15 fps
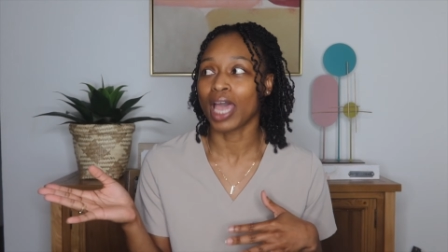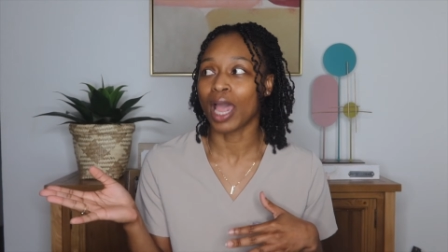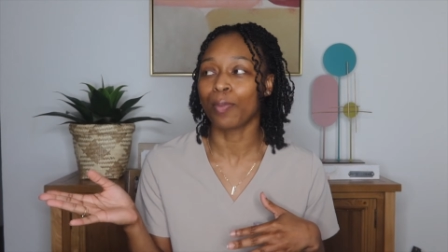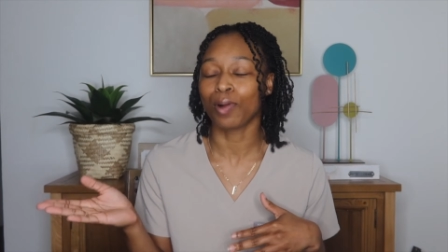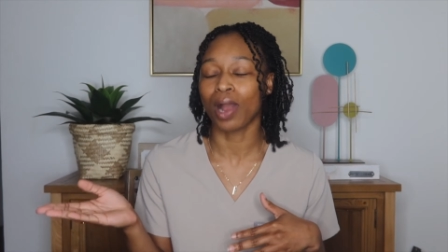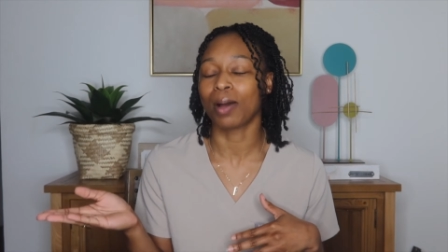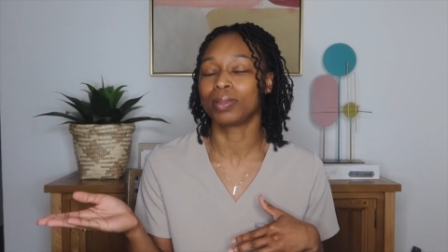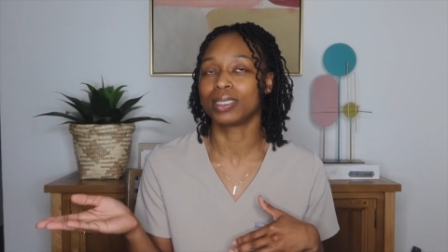I
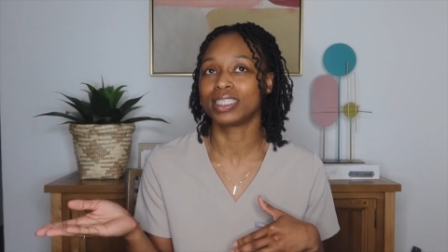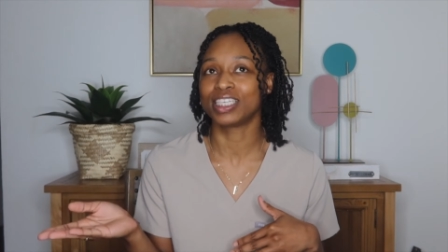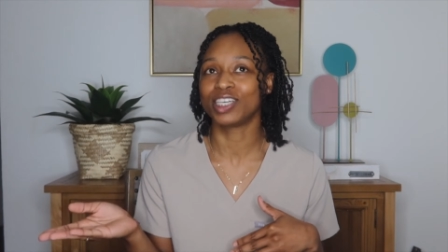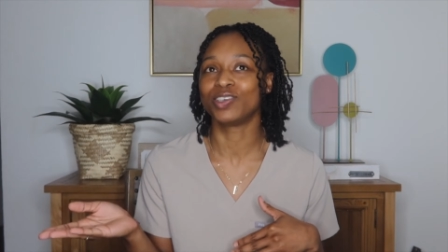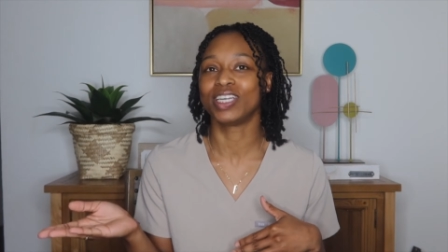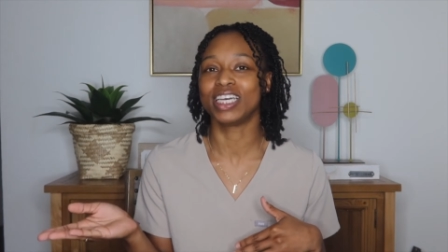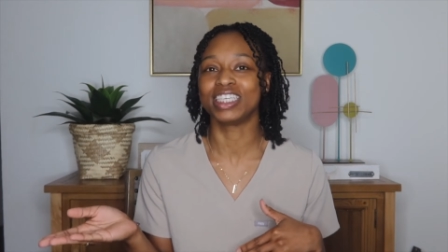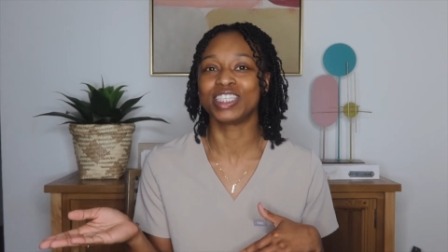probably
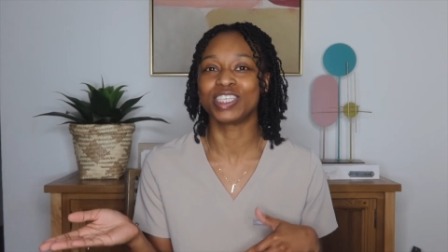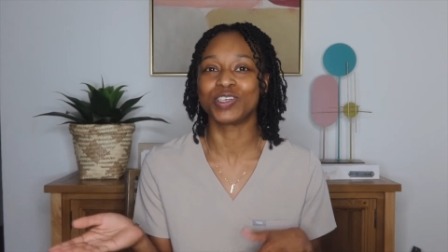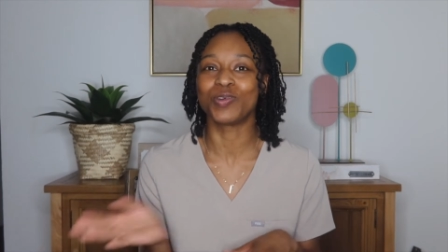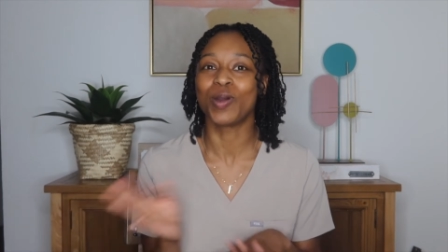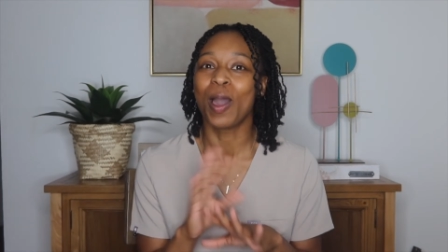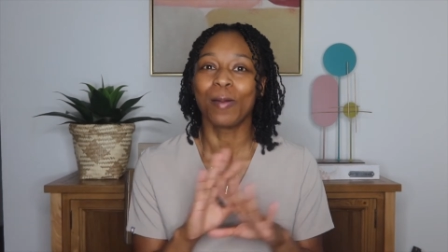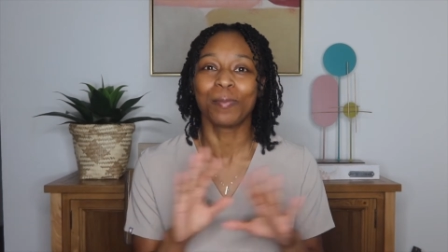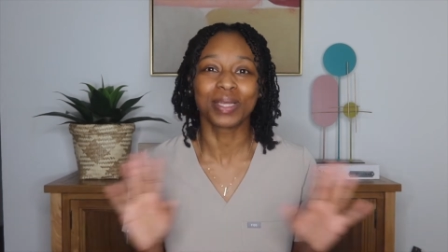still need
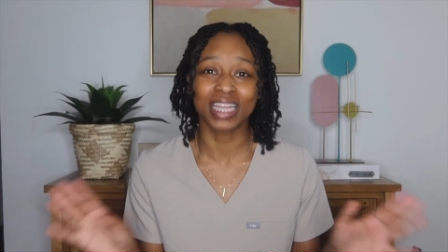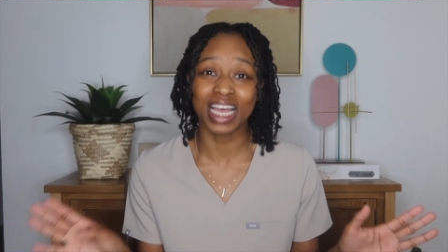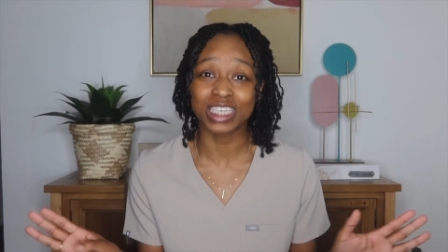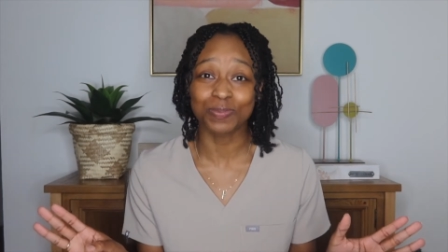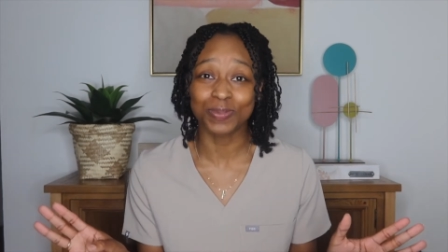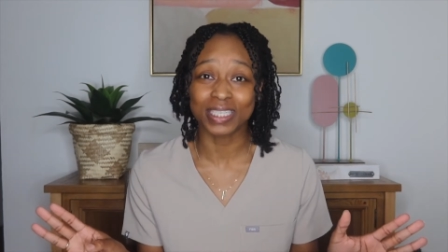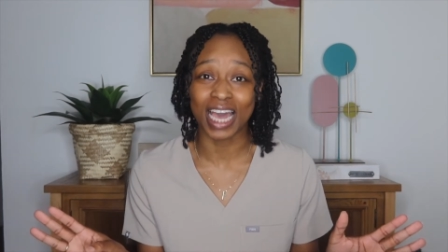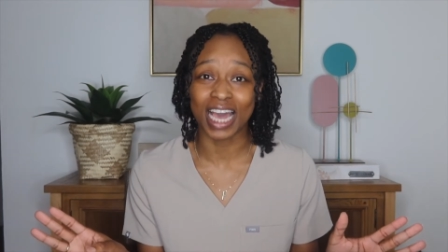to, but
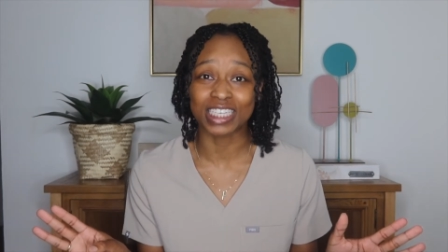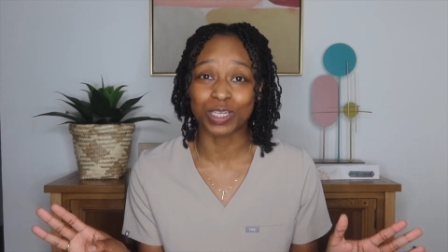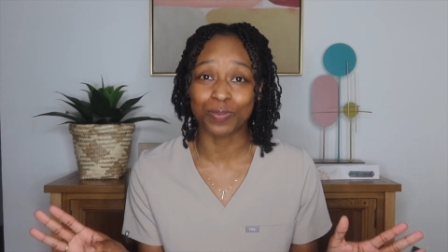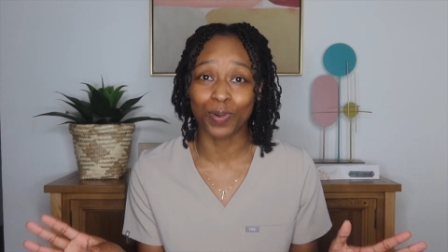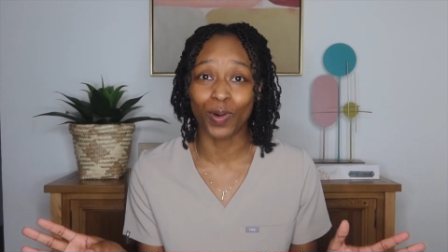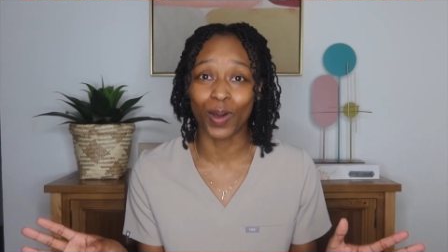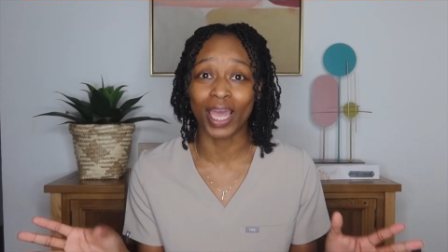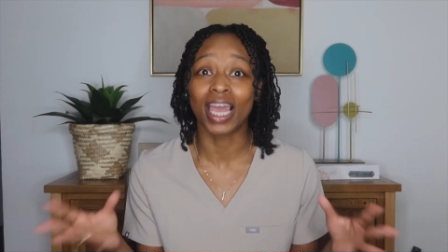that's besides the
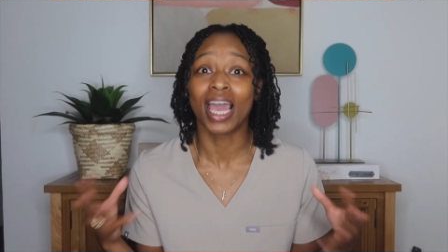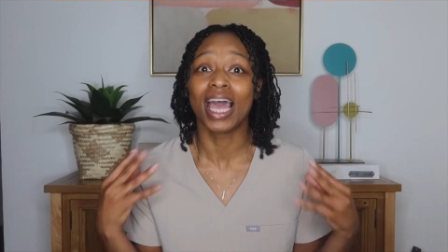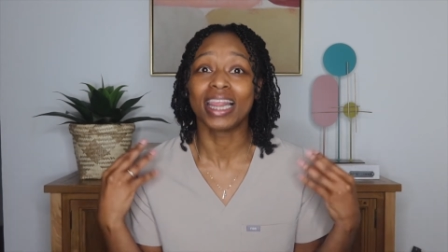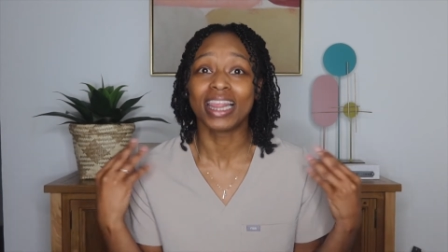point.